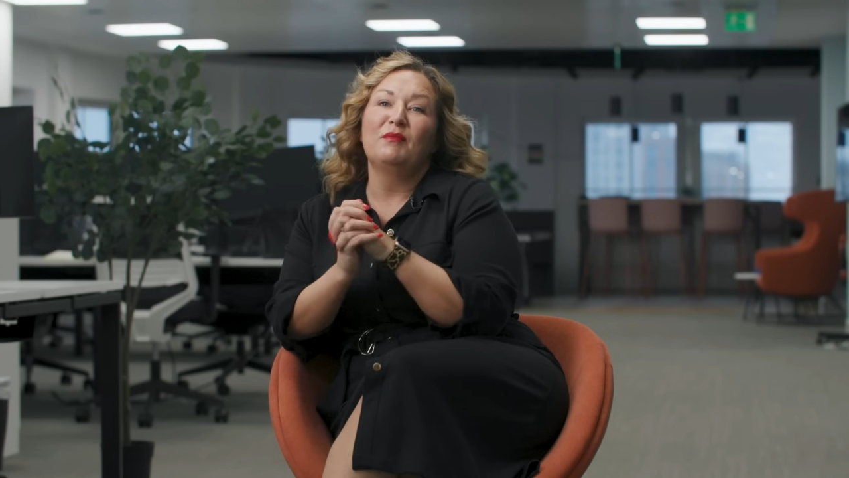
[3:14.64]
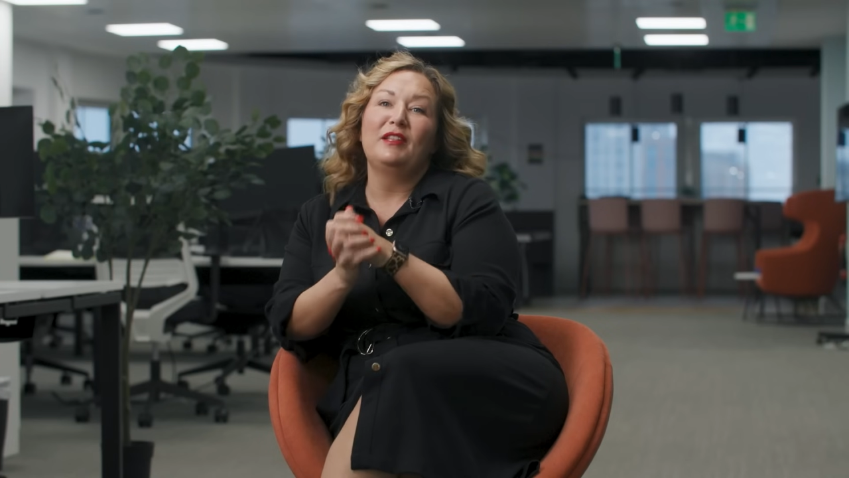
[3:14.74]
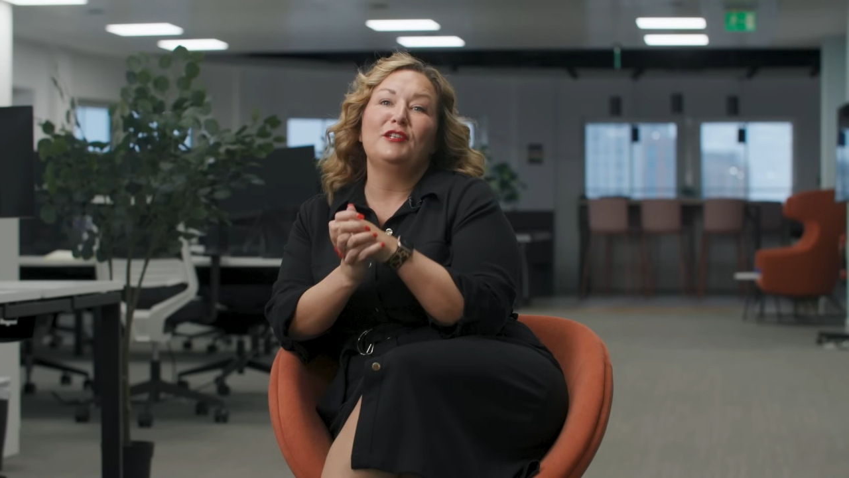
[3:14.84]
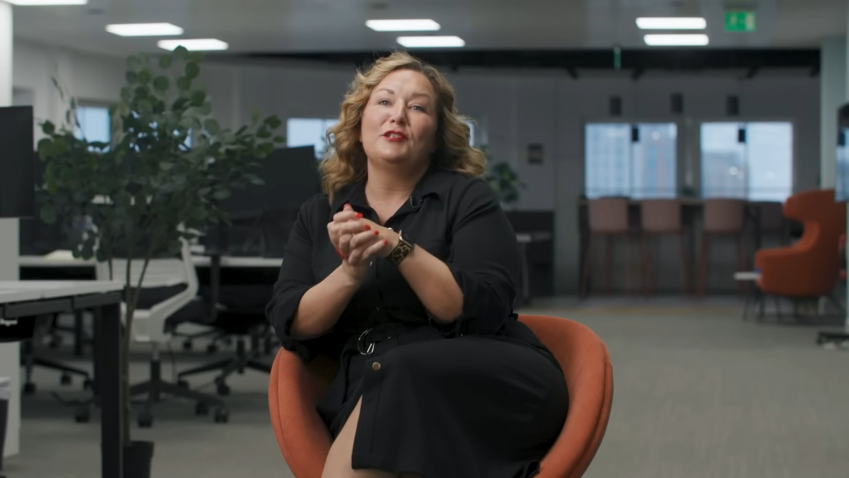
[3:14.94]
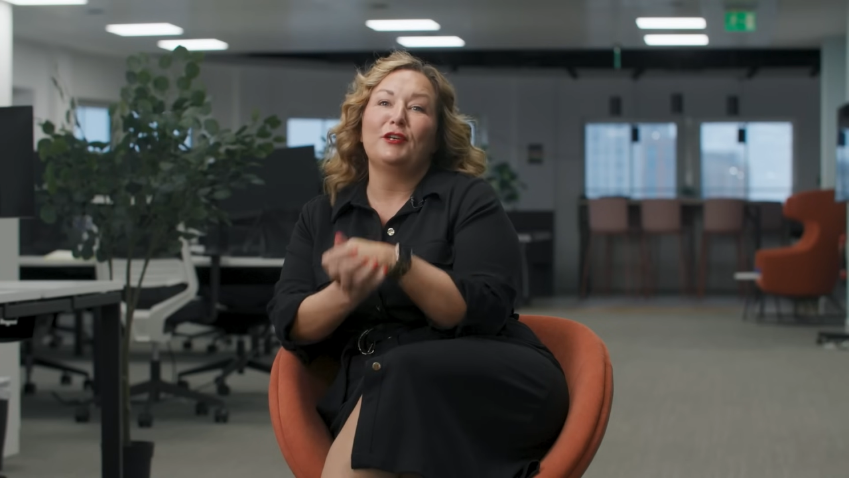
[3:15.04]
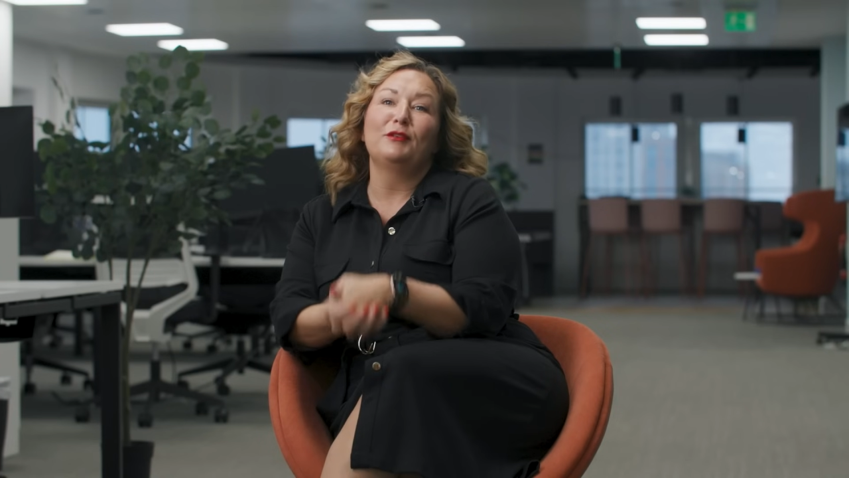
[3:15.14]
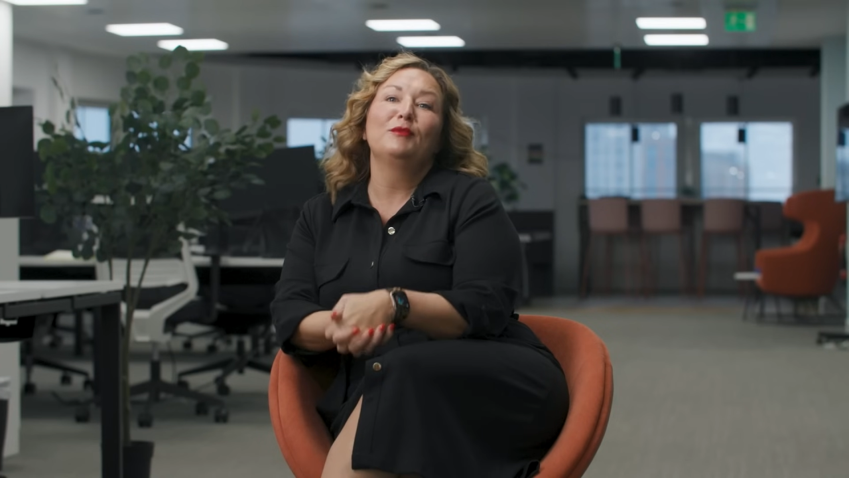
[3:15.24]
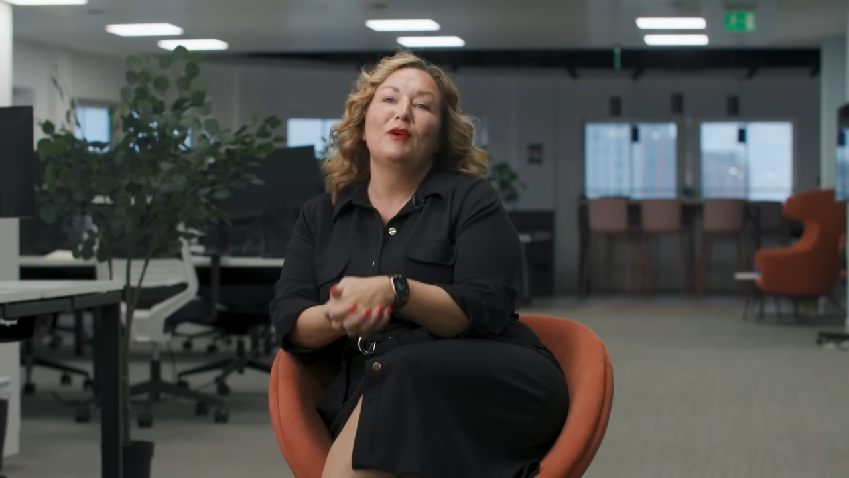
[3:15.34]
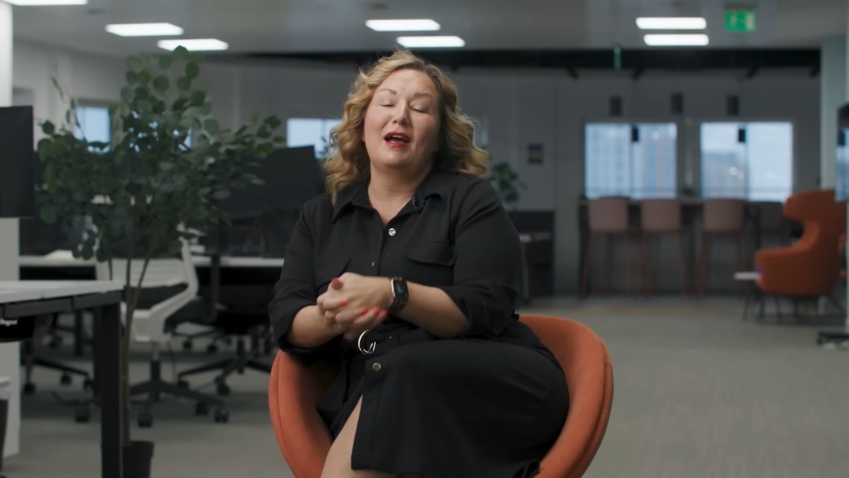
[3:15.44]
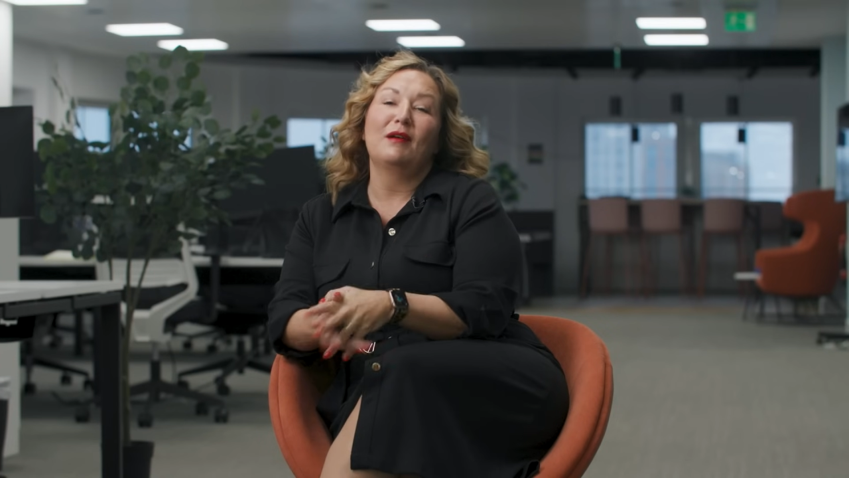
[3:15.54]
then when they
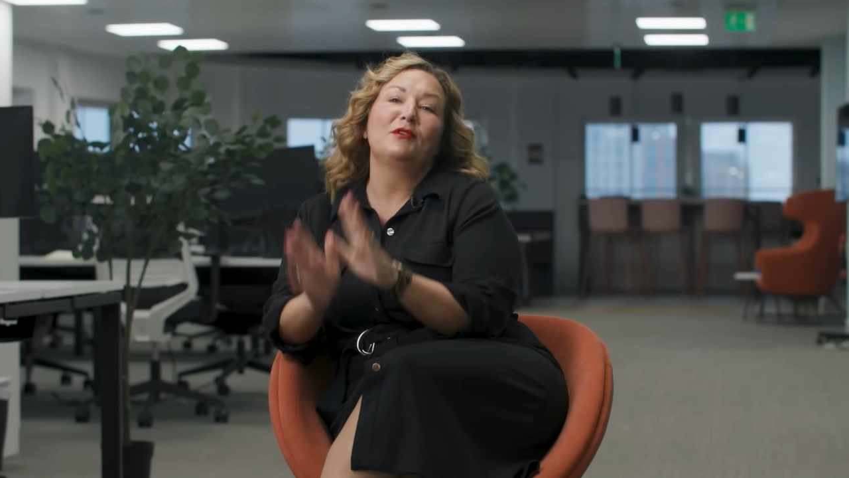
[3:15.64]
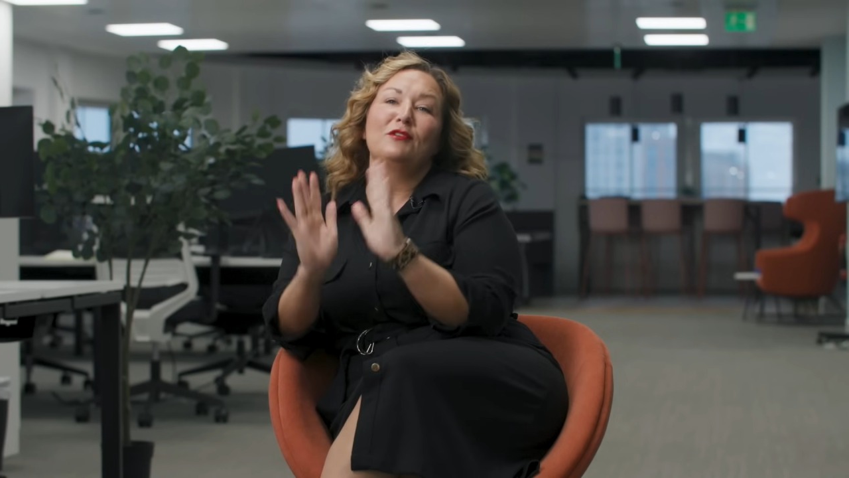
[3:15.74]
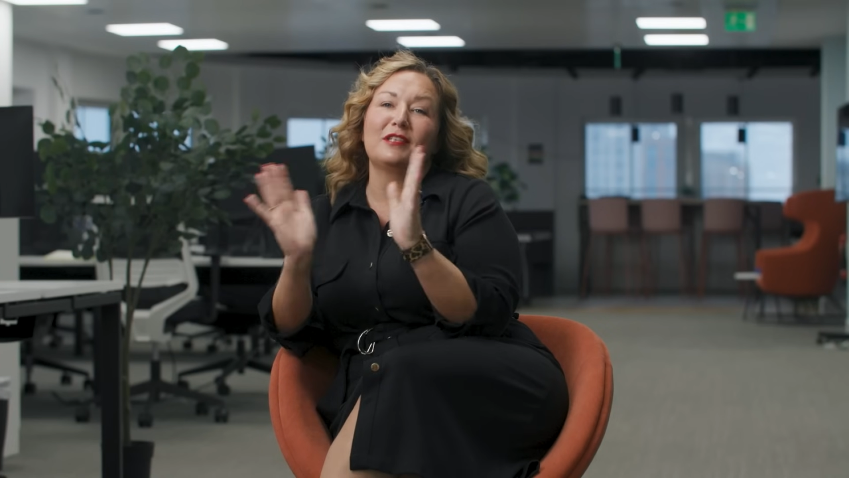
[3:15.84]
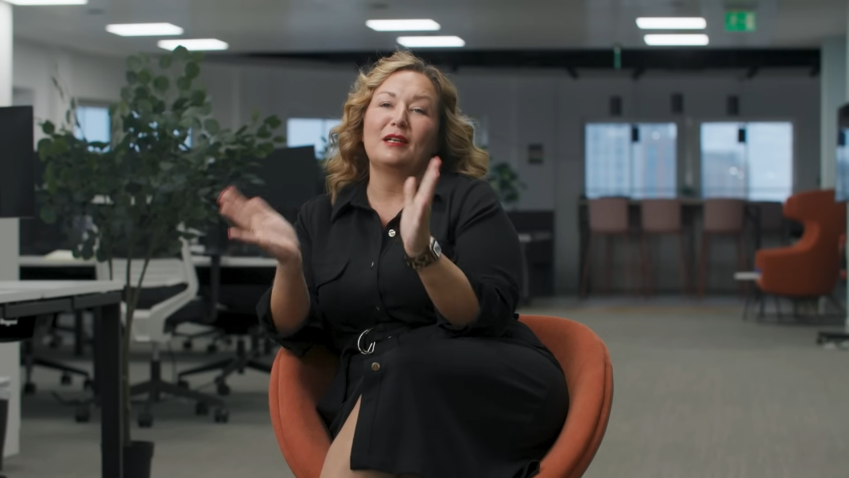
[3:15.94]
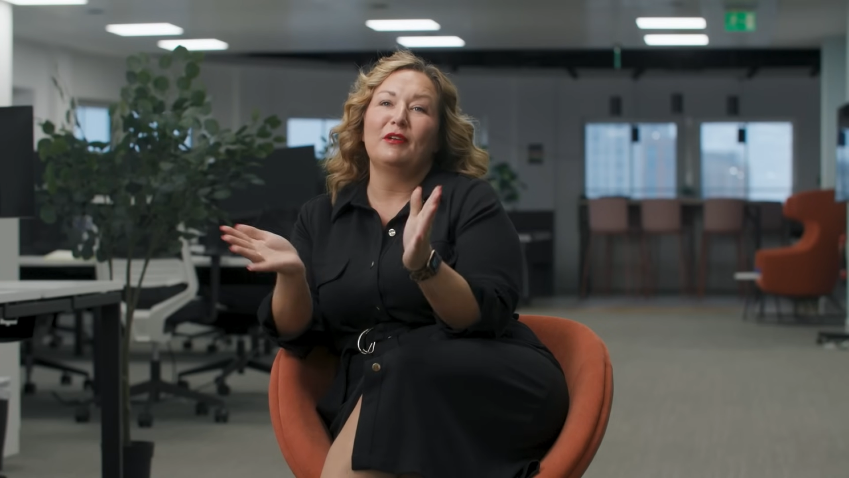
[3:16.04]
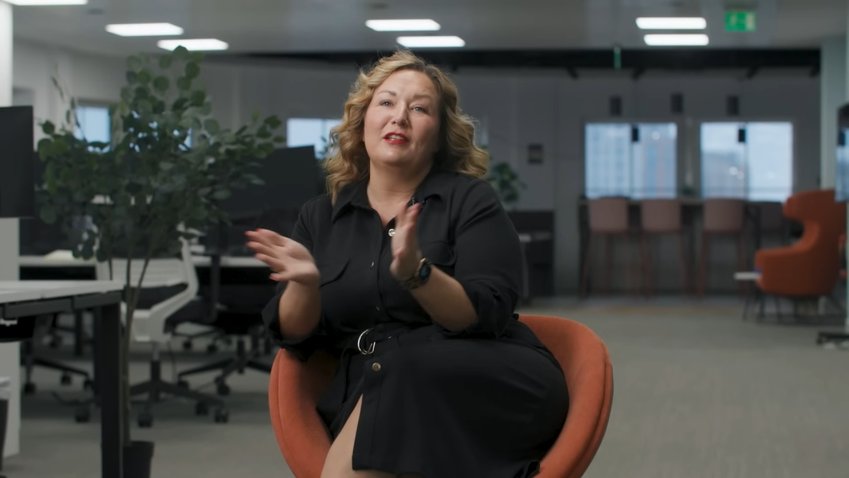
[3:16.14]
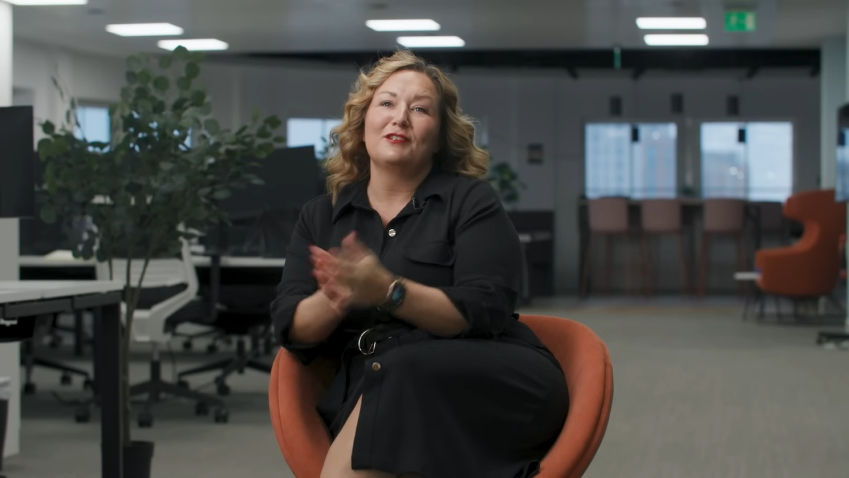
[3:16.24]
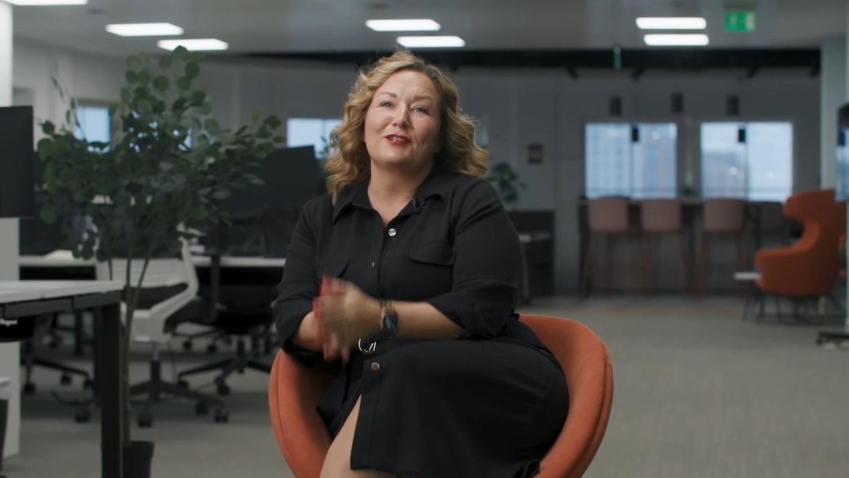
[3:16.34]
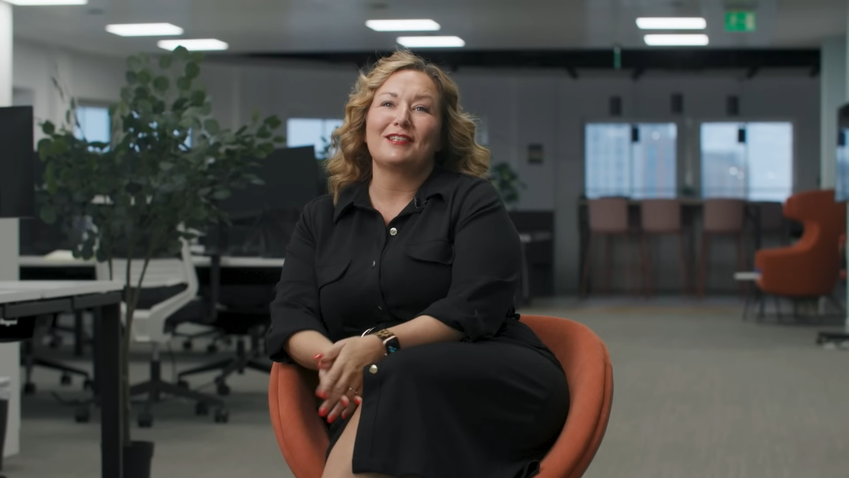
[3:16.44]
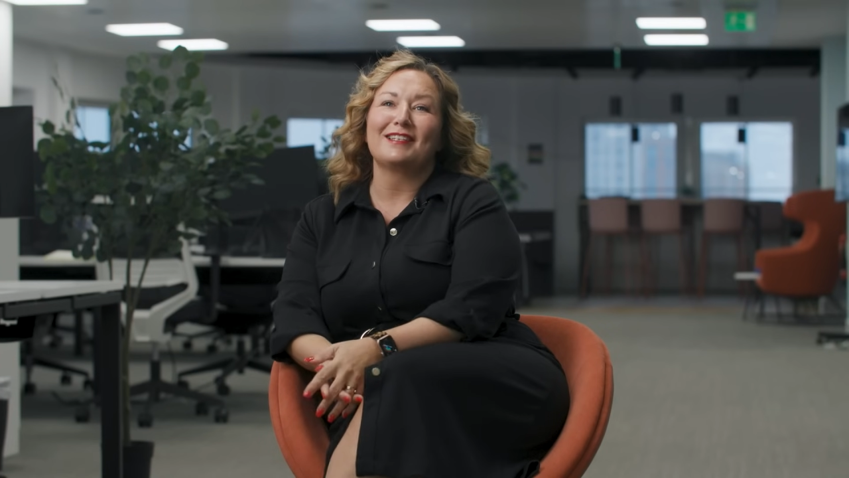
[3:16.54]
do, uh, we all celebrate their
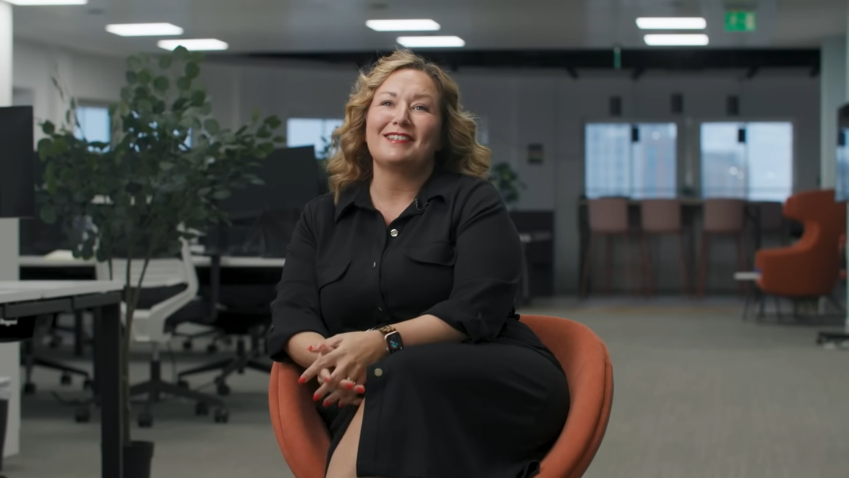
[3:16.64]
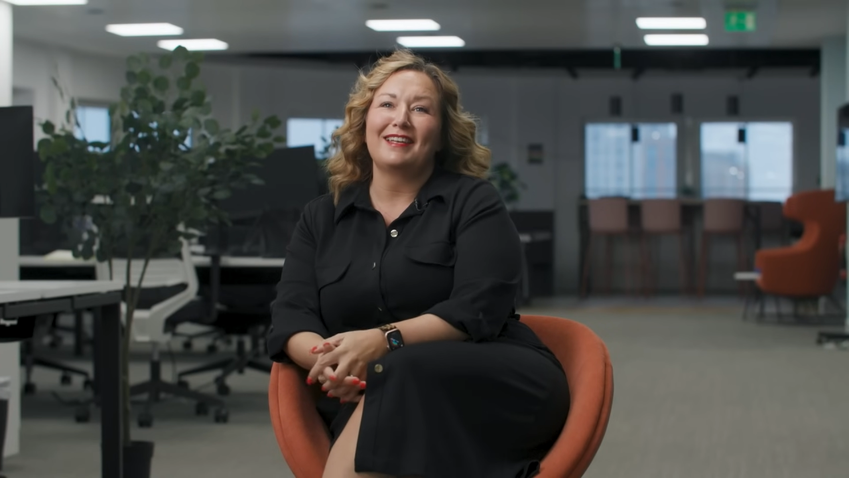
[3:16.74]
success